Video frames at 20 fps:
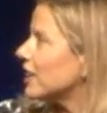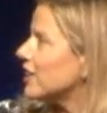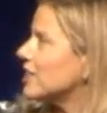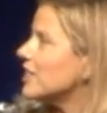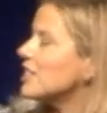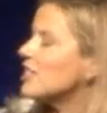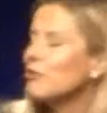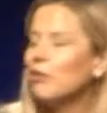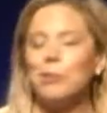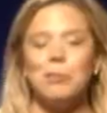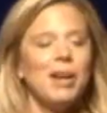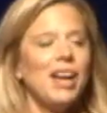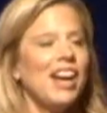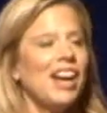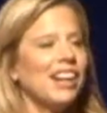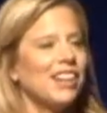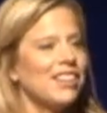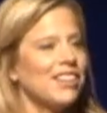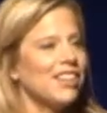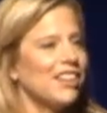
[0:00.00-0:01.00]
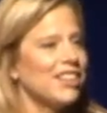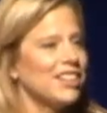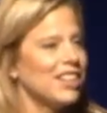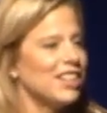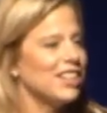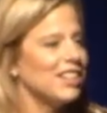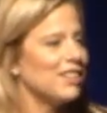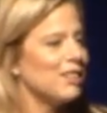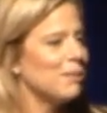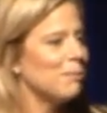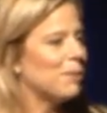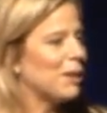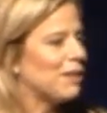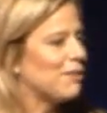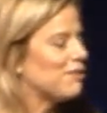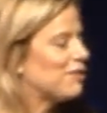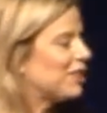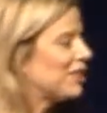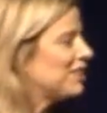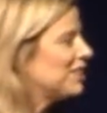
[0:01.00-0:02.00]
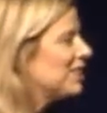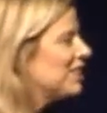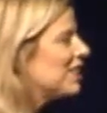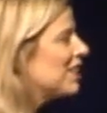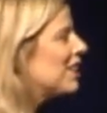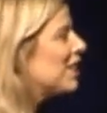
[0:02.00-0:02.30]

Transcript: is from a hackathon here in Bentonville,